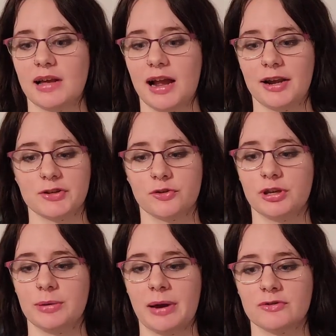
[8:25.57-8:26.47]
I already told
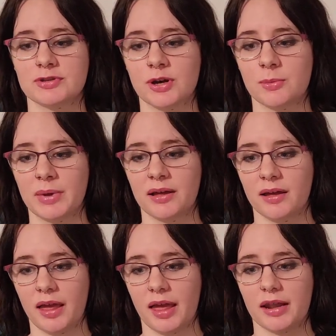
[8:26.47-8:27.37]
you about Soma
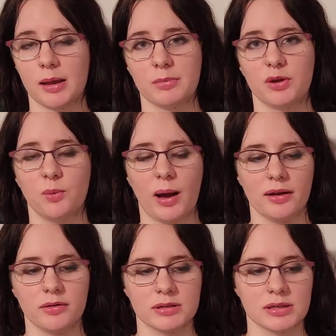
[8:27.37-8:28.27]
and Emily
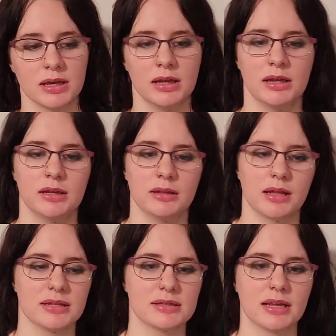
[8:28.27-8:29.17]
Wilde.
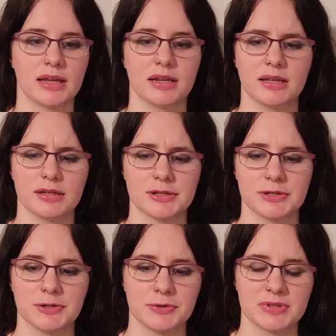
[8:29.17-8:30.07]
Let's get
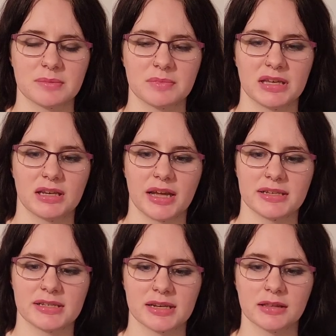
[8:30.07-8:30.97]
into something I
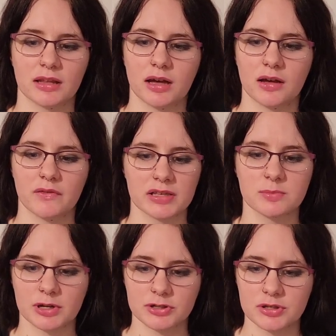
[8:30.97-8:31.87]
didn't love as
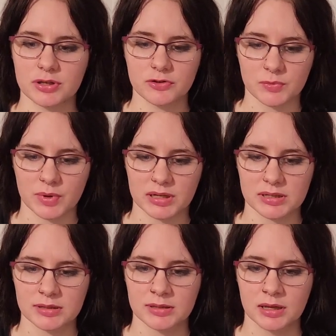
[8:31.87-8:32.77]
much as those
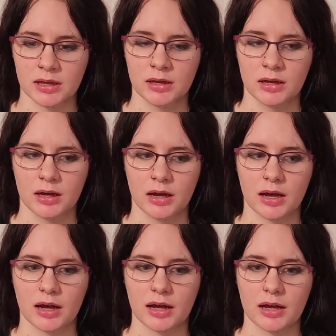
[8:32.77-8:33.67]
ones.
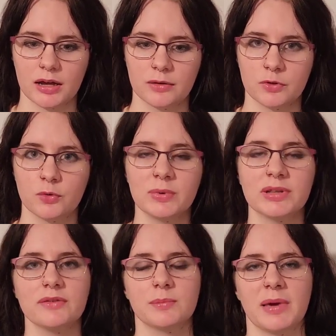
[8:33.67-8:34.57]
The Will
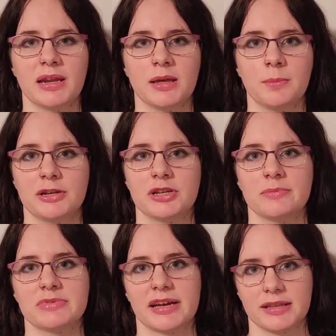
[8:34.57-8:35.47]
of the Many by
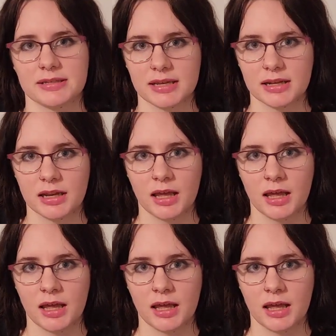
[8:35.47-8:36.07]
James Islington.